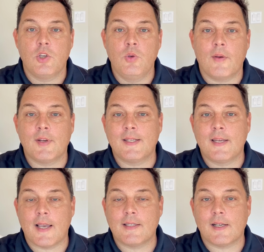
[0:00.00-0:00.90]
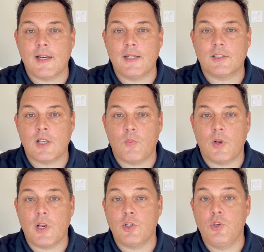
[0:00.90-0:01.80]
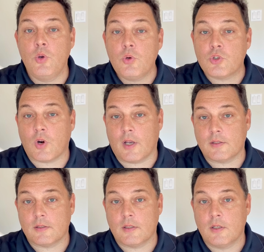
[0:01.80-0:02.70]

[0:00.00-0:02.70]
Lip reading: you have to designate someone that you trust,